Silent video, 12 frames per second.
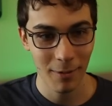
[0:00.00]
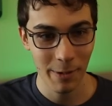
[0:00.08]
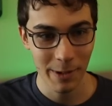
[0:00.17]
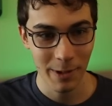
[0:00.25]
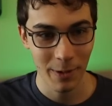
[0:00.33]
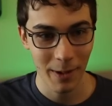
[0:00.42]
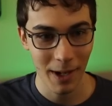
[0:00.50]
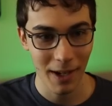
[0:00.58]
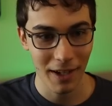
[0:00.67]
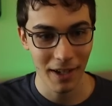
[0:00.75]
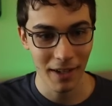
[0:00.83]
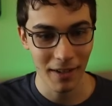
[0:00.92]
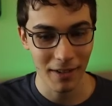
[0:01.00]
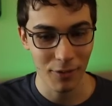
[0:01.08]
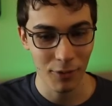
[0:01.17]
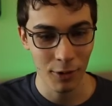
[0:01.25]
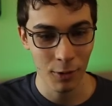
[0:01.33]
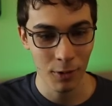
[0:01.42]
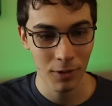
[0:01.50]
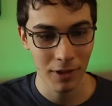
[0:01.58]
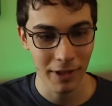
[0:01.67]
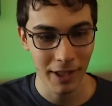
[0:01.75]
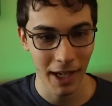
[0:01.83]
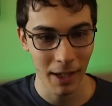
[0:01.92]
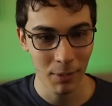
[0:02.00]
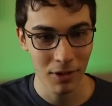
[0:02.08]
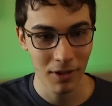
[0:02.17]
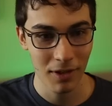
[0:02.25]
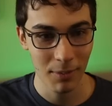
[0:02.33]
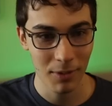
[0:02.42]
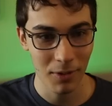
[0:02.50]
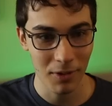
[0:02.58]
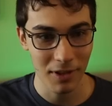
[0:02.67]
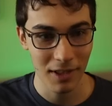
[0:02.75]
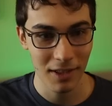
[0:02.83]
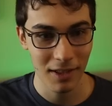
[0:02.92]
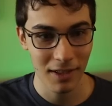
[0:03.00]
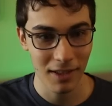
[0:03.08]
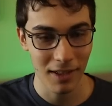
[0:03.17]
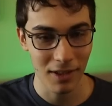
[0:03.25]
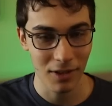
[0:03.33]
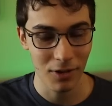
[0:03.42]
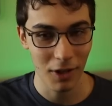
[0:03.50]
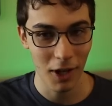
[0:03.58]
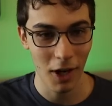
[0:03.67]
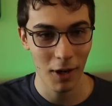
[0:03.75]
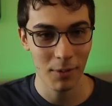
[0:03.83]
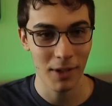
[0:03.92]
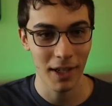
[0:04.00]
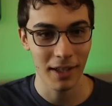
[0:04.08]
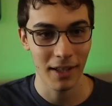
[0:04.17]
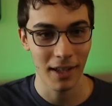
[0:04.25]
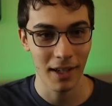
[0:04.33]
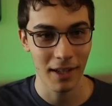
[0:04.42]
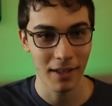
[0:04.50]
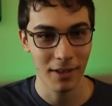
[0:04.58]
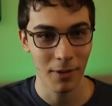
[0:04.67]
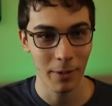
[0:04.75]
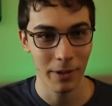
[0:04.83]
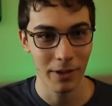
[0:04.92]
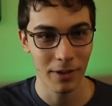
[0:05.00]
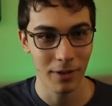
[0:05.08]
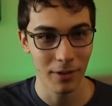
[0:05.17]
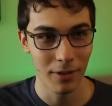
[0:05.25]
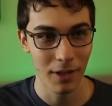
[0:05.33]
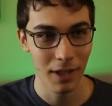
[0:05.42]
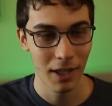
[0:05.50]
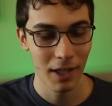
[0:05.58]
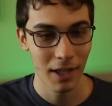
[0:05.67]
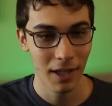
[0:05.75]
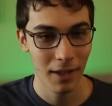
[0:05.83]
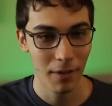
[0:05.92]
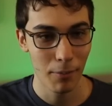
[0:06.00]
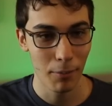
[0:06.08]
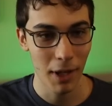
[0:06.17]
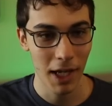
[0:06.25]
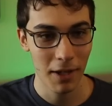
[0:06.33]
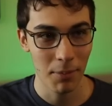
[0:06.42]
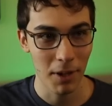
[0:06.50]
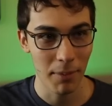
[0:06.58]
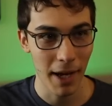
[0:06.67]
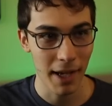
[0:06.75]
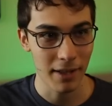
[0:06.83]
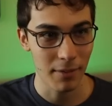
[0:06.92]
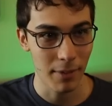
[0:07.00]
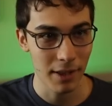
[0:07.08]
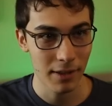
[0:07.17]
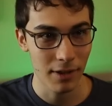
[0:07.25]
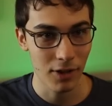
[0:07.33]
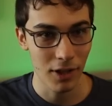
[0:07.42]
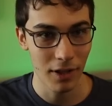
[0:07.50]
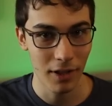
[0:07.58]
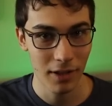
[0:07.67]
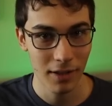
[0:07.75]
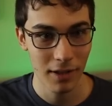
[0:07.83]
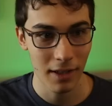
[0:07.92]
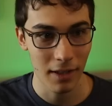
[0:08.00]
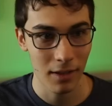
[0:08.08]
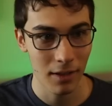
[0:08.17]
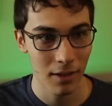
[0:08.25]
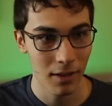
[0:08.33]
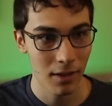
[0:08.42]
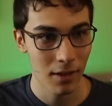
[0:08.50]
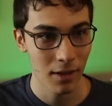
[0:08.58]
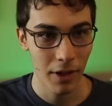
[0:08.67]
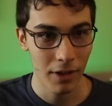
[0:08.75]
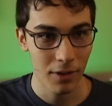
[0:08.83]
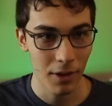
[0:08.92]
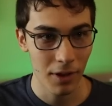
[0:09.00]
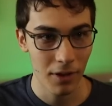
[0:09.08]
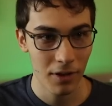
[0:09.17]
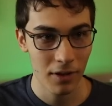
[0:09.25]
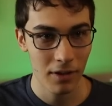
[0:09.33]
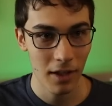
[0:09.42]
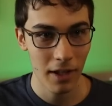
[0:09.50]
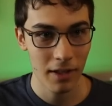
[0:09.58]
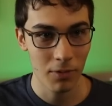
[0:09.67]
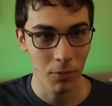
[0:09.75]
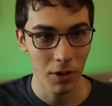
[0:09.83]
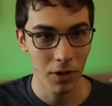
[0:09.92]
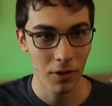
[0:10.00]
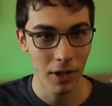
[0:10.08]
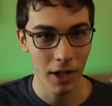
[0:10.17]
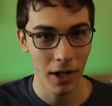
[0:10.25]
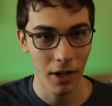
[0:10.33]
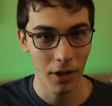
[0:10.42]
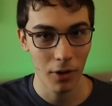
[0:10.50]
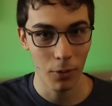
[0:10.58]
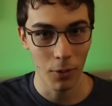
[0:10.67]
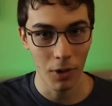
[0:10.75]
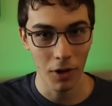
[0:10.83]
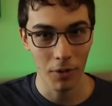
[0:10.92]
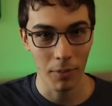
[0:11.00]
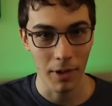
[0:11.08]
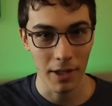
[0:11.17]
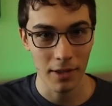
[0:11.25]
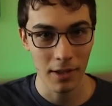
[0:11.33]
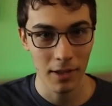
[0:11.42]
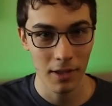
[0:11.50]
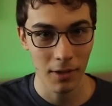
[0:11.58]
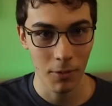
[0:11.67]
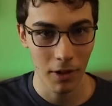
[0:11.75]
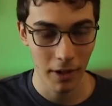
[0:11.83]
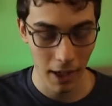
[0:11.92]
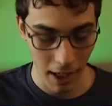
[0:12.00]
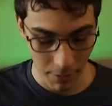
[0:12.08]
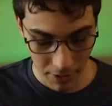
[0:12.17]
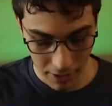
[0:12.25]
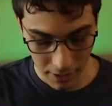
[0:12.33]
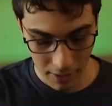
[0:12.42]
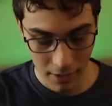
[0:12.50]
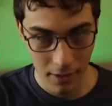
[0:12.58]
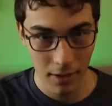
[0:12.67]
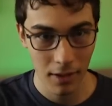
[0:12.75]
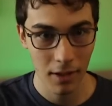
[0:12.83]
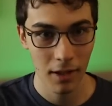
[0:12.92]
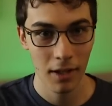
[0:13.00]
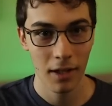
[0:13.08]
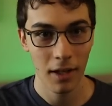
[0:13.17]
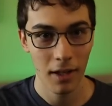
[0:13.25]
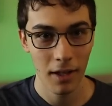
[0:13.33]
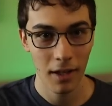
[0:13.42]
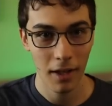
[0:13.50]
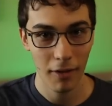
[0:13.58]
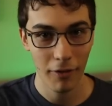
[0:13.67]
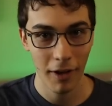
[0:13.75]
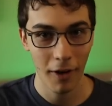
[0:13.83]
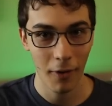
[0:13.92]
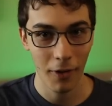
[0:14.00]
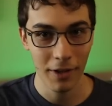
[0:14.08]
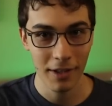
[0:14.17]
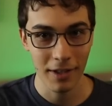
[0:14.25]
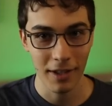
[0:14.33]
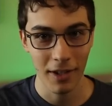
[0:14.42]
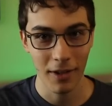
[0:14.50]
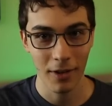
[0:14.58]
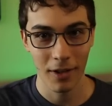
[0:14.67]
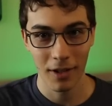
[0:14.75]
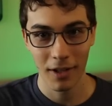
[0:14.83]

what is going on here? Is Vue using TypeScript or is this just the string object that it's going to make me pass a message in? Let's see. Okay, so here's us rendering hello world message and what happens if I don't listen to you